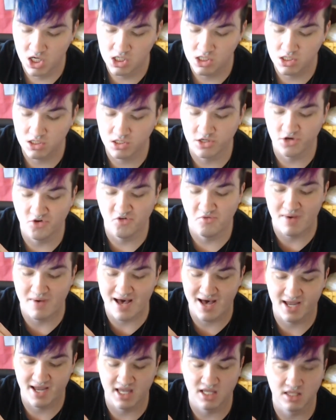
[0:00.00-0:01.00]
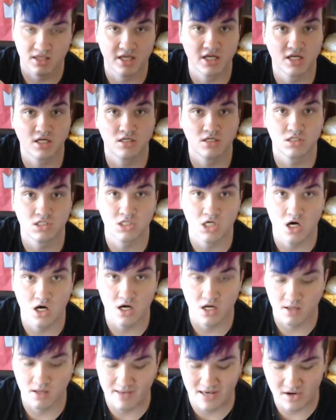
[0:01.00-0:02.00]
go back and
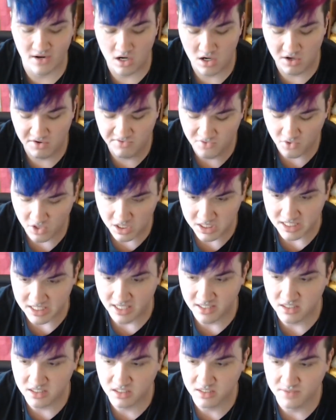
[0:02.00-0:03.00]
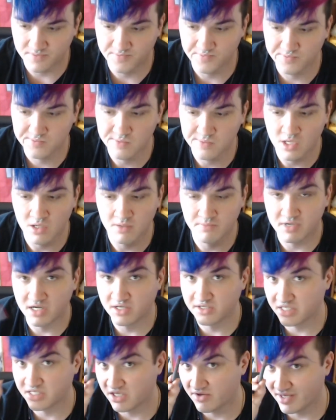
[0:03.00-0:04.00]
talk about all 4 scents. But
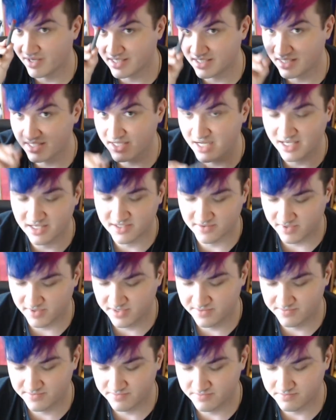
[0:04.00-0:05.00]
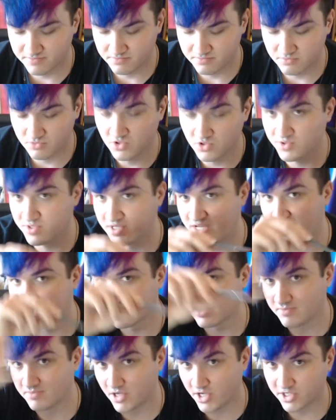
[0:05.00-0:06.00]
I'll see you guys in the next one. Well, the
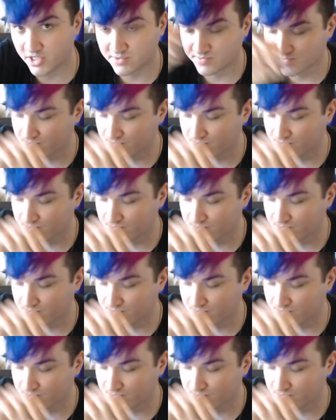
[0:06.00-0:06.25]
next part.